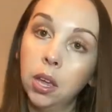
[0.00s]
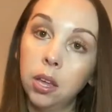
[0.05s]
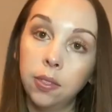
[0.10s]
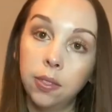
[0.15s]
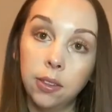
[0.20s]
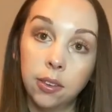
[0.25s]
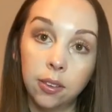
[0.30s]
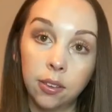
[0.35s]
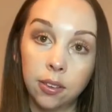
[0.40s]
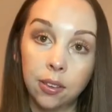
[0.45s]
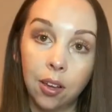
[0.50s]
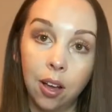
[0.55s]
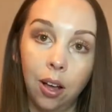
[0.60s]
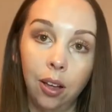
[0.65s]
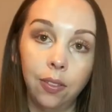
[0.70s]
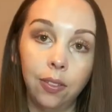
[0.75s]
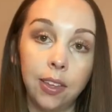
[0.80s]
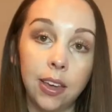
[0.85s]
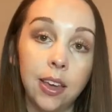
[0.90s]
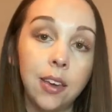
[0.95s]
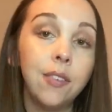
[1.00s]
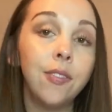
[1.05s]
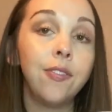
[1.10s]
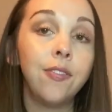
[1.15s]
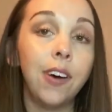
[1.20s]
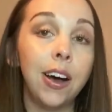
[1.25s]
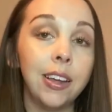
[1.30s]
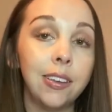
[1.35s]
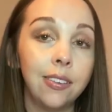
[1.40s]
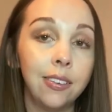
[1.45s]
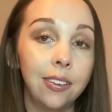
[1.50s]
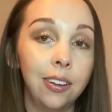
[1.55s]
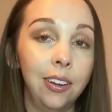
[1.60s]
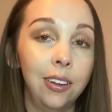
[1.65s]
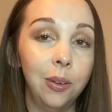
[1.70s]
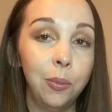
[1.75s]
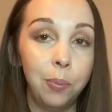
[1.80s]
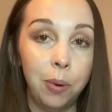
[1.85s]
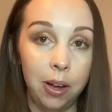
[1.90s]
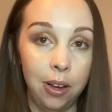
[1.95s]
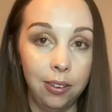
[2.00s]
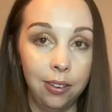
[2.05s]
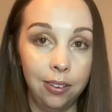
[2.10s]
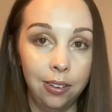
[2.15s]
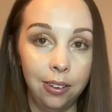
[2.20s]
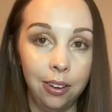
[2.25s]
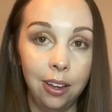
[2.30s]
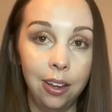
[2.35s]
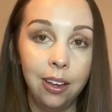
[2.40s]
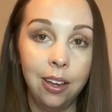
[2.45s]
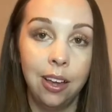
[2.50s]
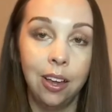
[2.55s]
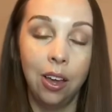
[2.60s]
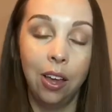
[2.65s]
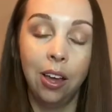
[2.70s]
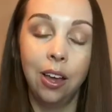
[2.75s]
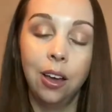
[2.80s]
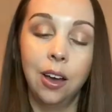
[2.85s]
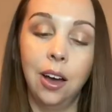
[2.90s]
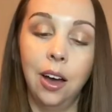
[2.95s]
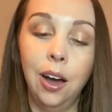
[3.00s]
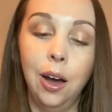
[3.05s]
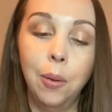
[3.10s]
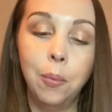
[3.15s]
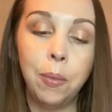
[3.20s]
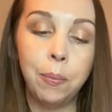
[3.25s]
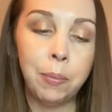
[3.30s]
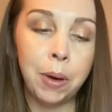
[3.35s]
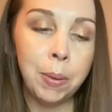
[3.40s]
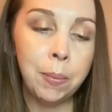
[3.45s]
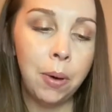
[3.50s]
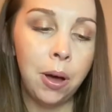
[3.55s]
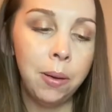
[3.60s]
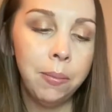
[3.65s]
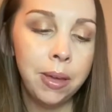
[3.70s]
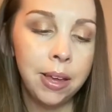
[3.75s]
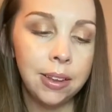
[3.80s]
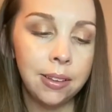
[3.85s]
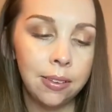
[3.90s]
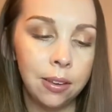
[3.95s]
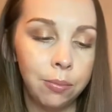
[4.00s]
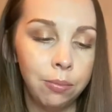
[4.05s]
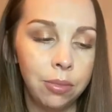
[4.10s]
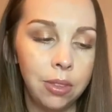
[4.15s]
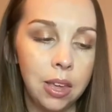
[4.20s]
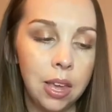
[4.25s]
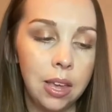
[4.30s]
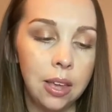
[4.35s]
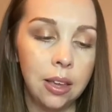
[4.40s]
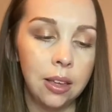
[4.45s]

This is called the Fasta Pasta. Um, my mom had something